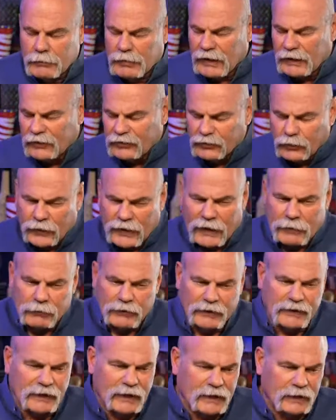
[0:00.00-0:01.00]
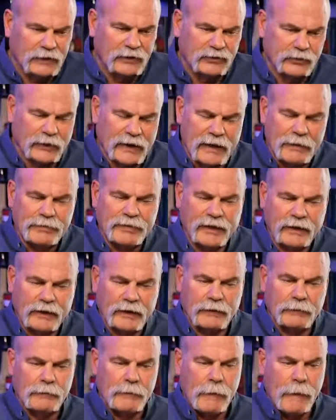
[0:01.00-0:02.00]
But here's what I'm looking at and here's what I'm
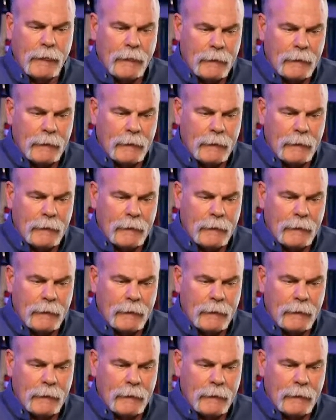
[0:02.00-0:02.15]
thinking.